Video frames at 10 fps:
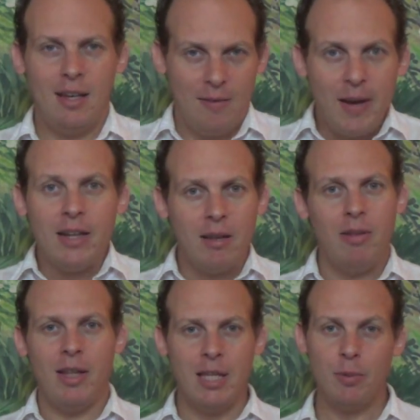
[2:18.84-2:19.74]

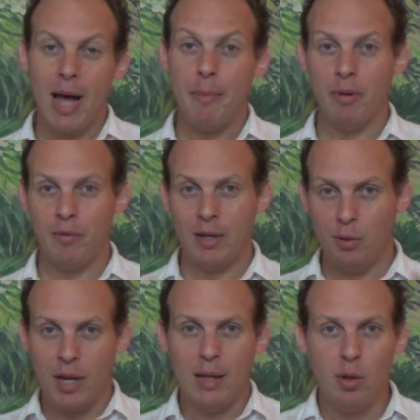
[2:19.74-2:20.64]
effectively that's what happened, right?
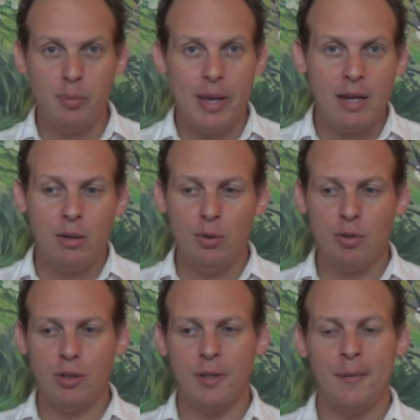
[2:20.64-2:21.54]
You got those beta
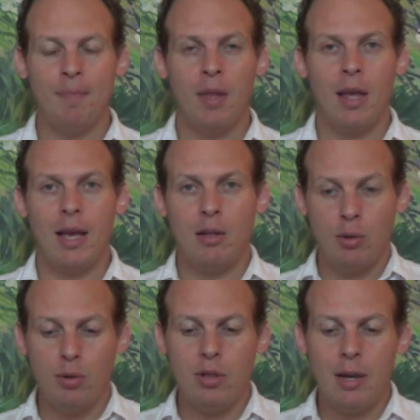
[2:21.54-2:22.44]
users and
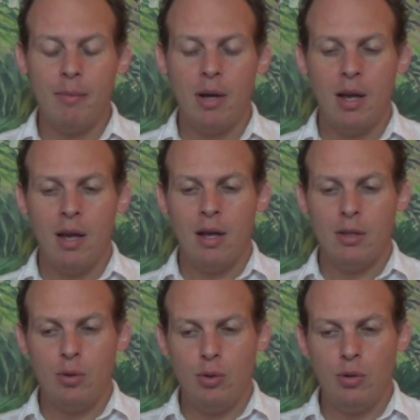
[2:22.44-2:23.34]
you use them
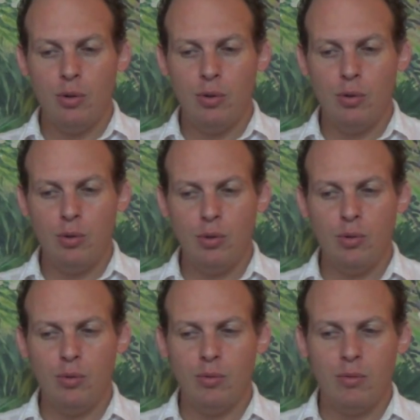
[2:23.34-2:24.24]

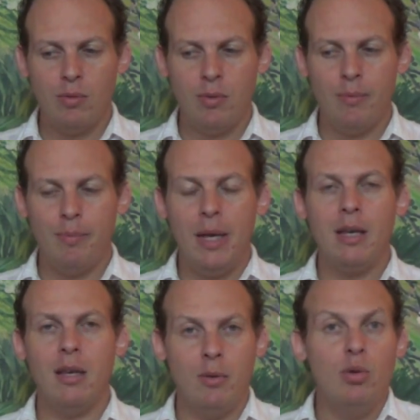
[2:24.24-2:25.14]
to
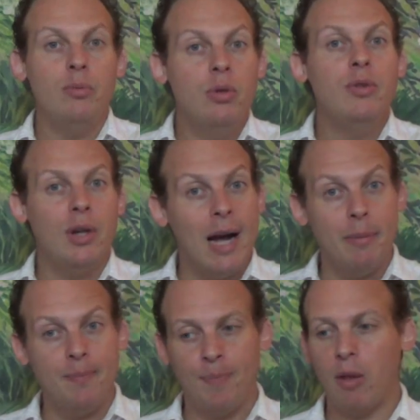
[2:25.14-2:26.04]
improve your
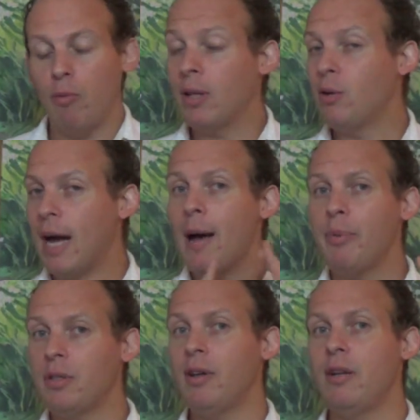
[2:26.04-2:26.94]
app. When your
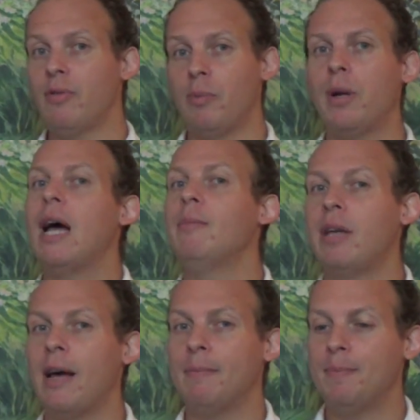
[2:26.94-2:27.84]
app is ready for prime
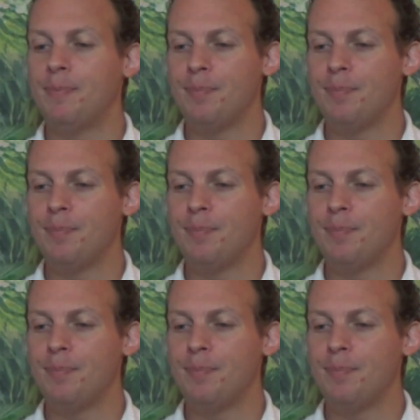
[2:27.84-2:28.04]
time,